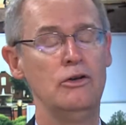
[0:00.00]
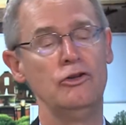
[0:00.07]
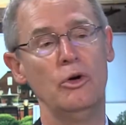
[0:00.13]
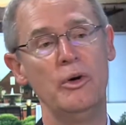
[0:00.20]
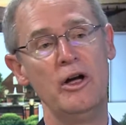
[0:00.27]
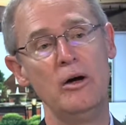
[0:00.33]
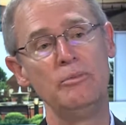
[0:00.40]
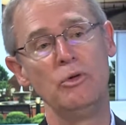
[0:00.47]

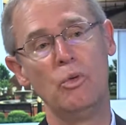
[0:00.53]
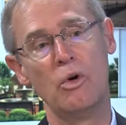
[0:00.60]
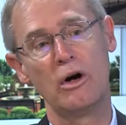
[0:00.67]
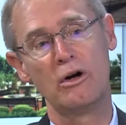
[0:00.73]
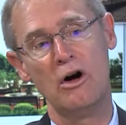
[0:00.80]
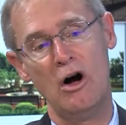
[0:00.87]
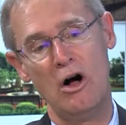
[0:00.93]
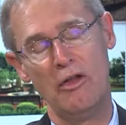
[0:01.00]
So we hope to
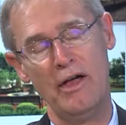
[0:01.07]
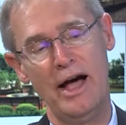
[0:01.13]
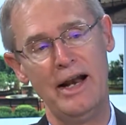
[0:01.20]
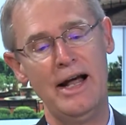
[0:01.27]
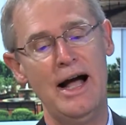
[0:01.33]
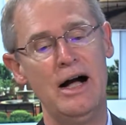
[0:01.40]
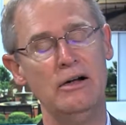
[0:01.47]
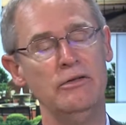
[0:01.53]
work all
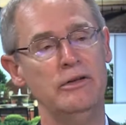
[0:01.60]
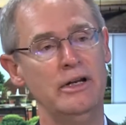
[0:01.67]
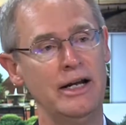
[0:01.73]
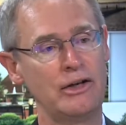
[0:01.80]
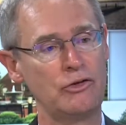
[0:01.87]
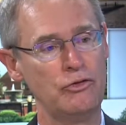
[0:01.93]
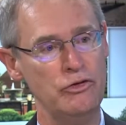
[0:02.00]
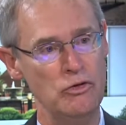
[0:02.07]
that out in the
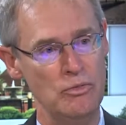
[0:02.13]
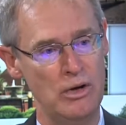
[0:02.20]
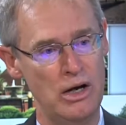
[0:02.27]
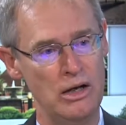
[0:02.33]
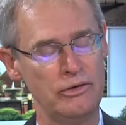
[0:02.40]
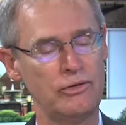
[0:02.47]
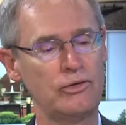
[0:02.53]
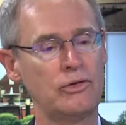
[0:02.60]
next few
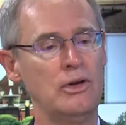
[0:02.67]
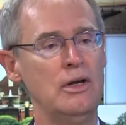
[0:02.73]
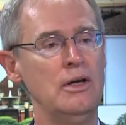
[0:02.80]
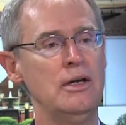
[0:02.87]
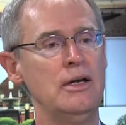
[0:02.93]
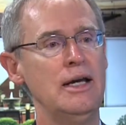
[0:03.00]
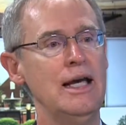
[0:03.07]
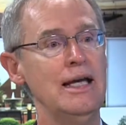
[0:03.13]
months,
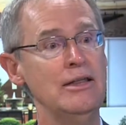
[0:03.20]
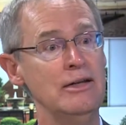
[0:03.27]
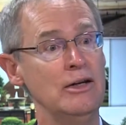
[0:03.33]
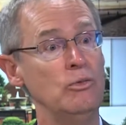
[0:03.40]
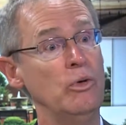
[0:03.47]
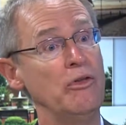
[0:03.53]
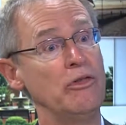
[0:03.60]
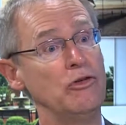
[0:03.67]
and
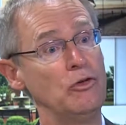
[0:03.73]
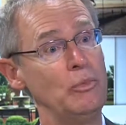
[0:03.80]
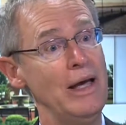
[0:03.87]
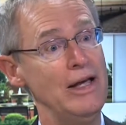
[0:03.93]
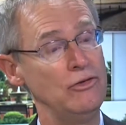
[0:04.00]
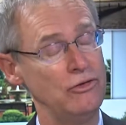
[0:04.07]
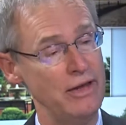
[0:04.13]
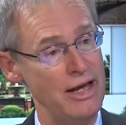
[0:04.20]
then with the
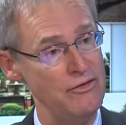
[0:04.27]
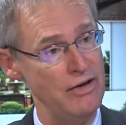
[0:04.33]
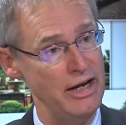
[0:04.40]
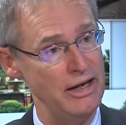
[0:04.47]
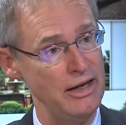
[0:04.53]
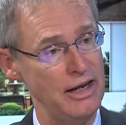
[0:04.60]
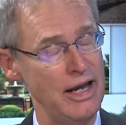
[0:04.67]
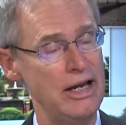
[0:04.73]
space they
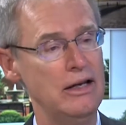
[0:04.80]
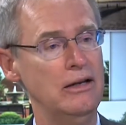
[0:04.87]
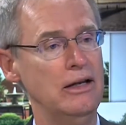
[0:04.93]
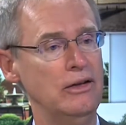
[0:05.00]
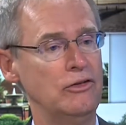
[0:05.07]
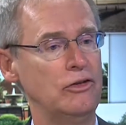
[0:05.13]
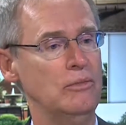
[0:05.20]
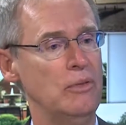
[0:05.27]
vacate
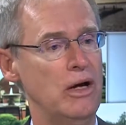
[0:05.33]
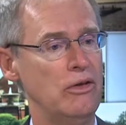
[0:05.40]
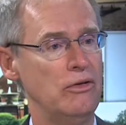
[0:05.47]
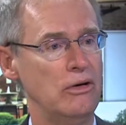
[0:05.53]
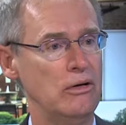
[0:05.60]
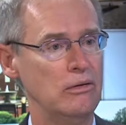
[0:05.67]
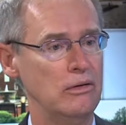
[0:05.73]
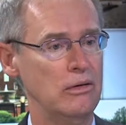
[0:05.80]
and some
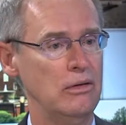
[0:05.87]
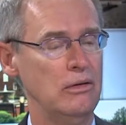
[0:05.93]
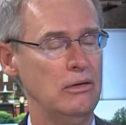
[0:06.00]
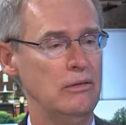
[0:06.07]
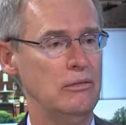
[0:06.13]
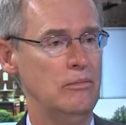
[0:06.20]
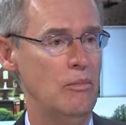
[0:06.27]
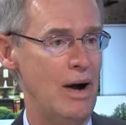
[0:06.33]
other
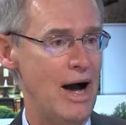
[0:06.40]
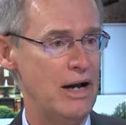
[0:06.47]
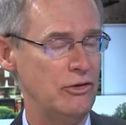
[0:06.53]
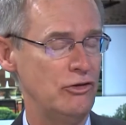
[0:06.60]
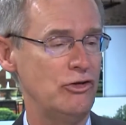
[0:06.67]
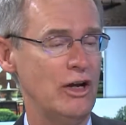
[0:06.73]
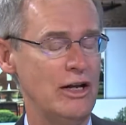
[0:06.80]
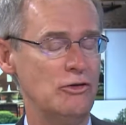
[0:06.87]

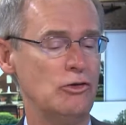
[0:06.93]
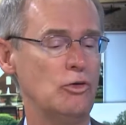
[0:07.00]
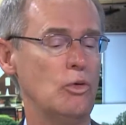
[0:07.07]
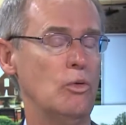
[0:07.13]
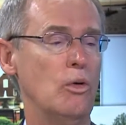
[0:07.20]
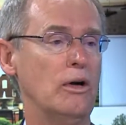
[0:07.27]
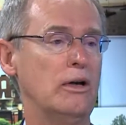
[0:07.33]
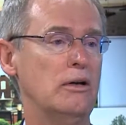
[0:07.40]
modest changes
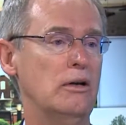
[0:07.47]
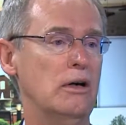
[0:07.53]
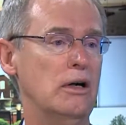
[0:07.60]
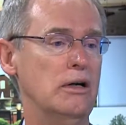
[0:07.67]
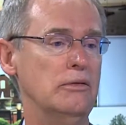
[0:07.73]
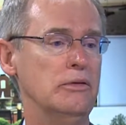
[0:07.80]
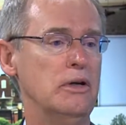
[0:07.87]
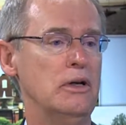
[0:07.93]
we're working
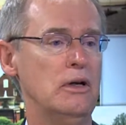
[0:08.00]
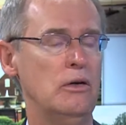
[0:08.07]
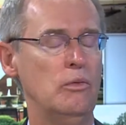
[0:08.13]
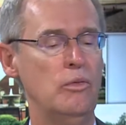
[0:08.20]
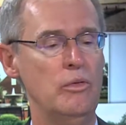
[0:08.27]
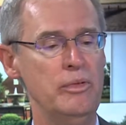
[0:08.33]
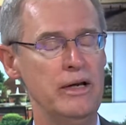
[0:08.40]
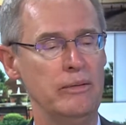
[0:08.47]
on,
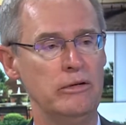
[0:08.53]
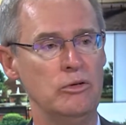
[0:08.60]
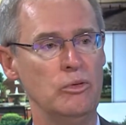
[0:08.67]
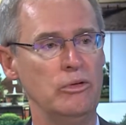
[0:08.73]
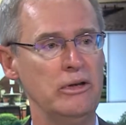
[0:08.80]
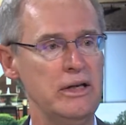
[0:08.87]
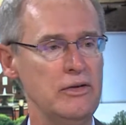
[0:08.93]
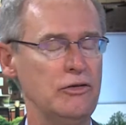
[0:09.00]
we'll be able to
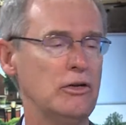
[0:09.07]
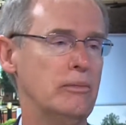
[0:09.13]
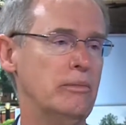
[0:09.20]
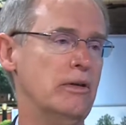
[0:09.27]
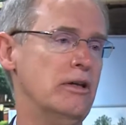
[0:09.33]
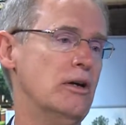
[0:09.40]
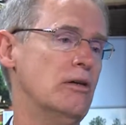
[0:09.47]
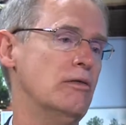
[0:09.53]
release some
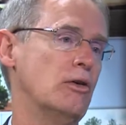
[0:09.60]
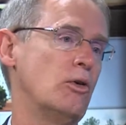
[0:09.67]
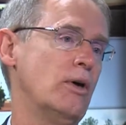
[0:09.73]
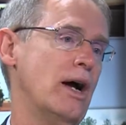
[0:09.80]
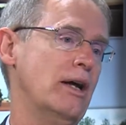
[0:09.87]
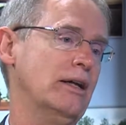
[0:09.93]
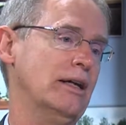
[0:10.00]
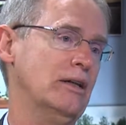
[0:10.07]
of the
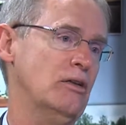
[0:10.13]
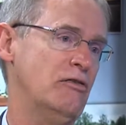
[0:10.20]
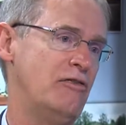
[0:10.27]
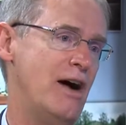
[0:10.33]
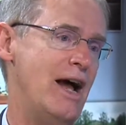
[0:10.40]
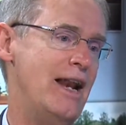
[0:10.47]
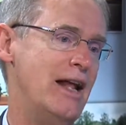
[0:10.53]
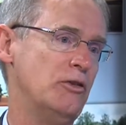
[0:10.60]
overcrowding in the
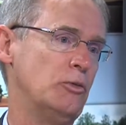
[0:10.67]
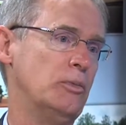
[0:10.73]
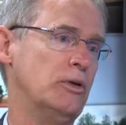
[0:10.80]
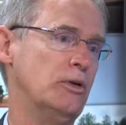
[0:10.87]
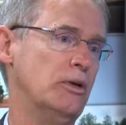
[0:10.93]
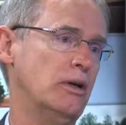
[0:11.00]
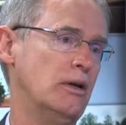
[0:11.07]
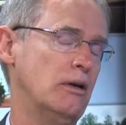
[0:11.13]
finance
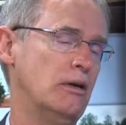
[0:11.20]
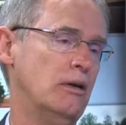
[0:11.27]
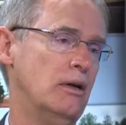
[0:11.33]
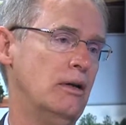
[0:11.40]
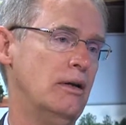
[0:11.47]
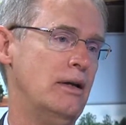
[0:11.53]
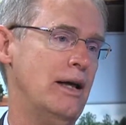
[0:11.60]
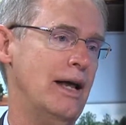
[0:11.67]
building
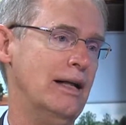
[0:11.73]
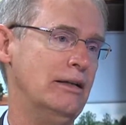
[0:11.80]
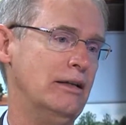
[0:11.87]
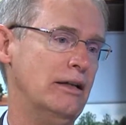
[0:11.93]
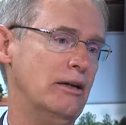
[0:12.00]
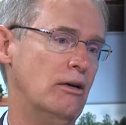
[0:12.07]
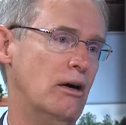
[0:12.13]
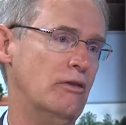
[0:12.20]
and
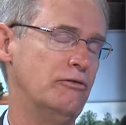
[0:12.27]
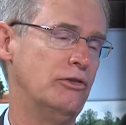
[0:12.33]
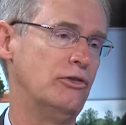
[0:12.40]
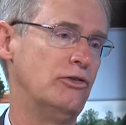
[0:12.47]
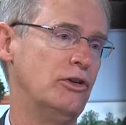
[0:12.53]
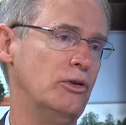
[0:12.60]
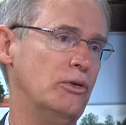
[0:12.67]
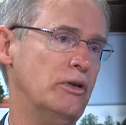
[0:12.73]
get our
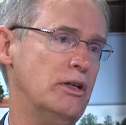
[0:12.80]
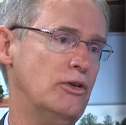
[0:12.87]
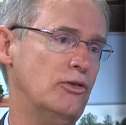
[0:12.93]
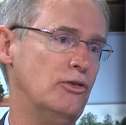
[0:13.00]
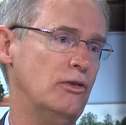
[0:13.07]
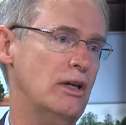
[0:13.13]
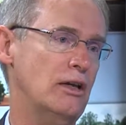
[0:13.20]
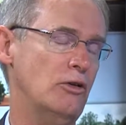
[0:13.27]

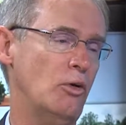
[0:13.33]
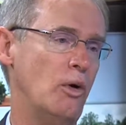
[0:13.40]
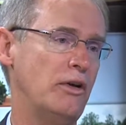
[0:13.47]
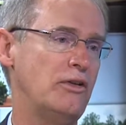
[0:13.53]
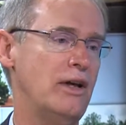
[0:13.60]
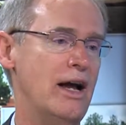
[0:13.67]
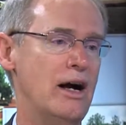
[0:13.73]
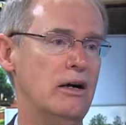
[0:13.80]
facilities in
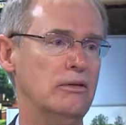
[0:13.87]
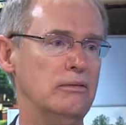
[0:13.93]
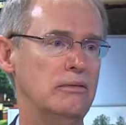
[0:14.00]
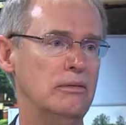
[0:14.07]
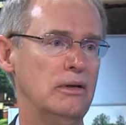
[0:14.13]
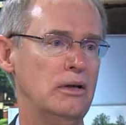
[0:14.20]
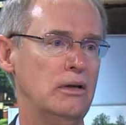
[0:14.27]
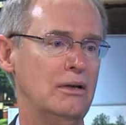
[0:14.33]
Yorktown
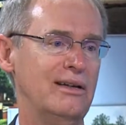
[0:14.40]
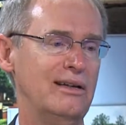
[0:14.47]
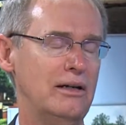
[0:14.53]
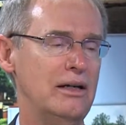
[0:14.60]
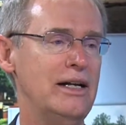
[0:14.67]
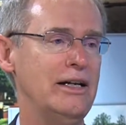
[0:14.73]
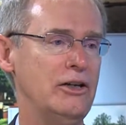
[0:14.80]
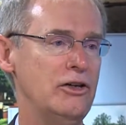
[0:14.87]

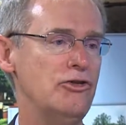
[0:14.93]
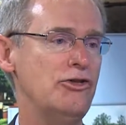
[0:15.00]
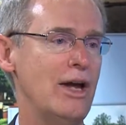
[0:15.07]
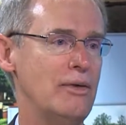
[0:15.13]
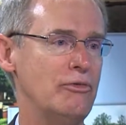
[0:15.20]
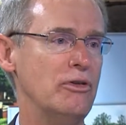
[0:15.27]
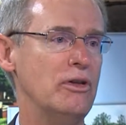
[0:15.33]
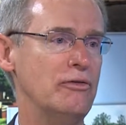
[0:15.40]
in good
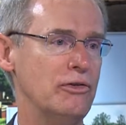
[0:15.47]
shape for the